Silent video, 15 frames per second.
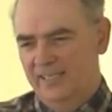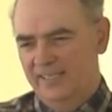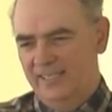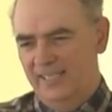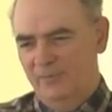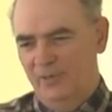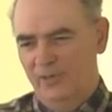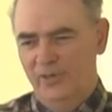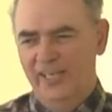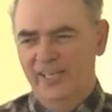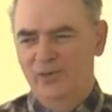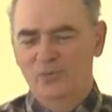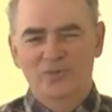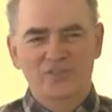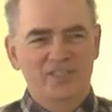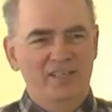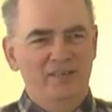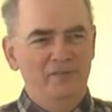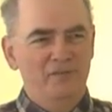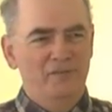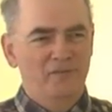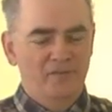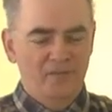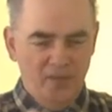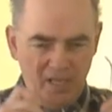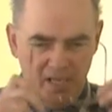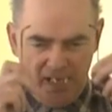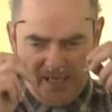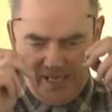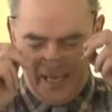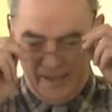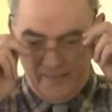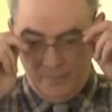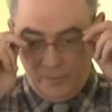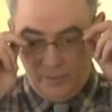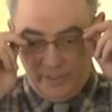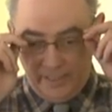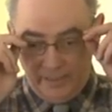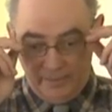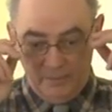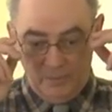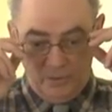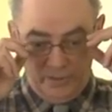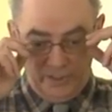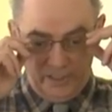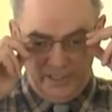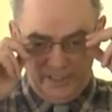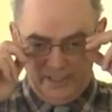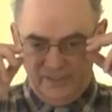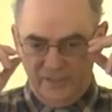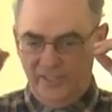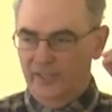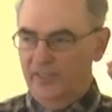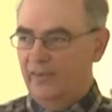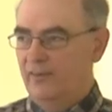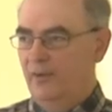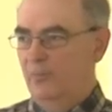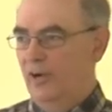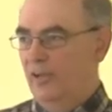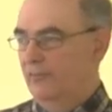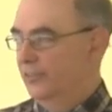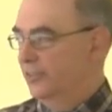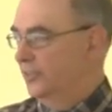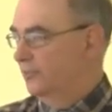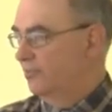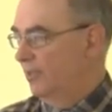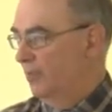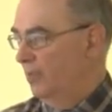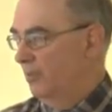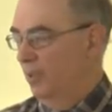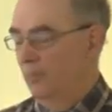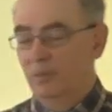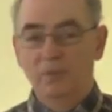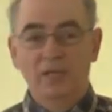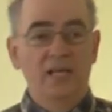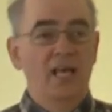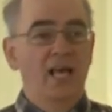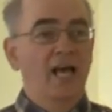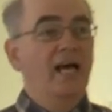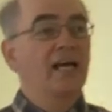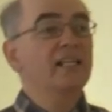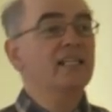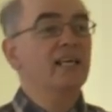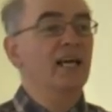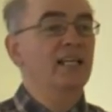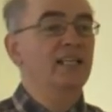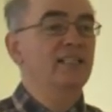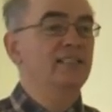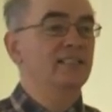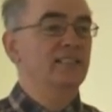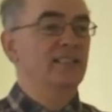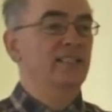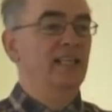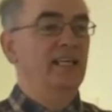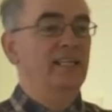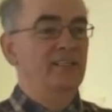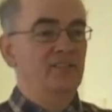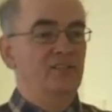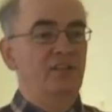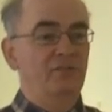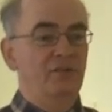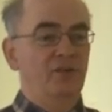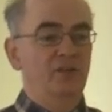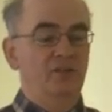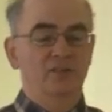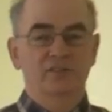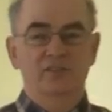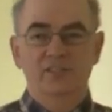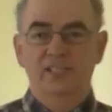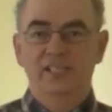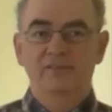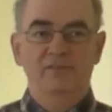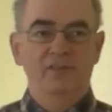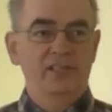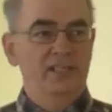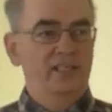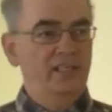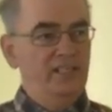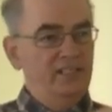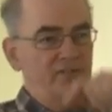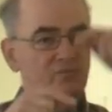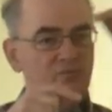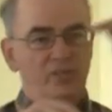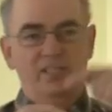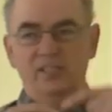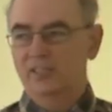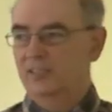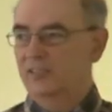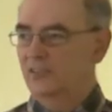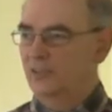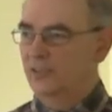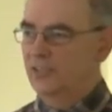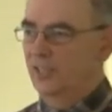Then we've got to get on with stuff. We've got to get up in the morning, clean our teeth, have our breakfast, blah, blah, blah, blah, blah. And it is difficult to live like he's real all the